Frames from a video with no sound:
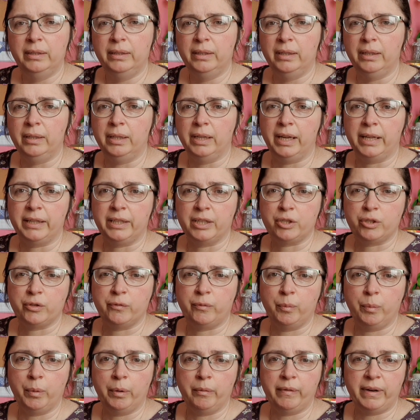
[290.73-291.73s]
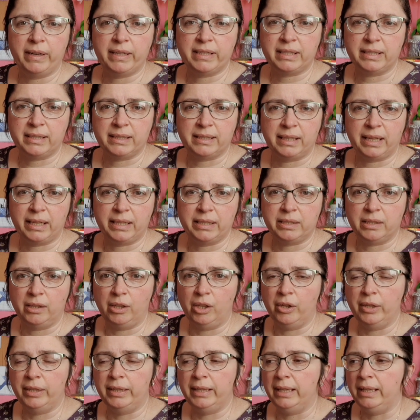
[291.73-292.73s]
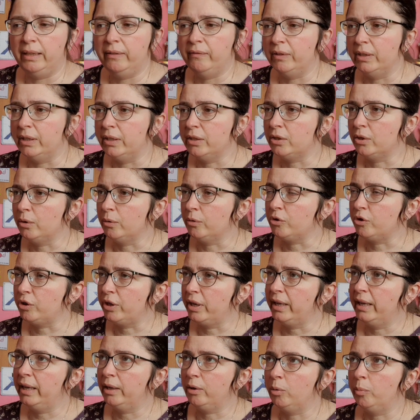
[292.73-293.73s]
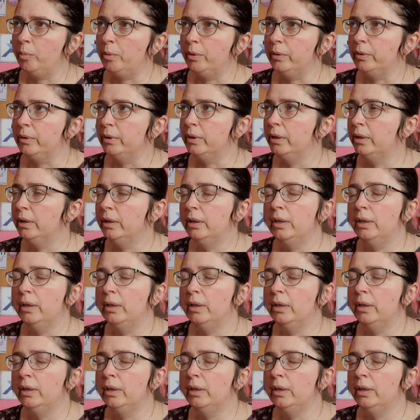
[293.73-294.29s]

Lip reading: and I suffer with restless legs a lot in the evening, so I try and get up and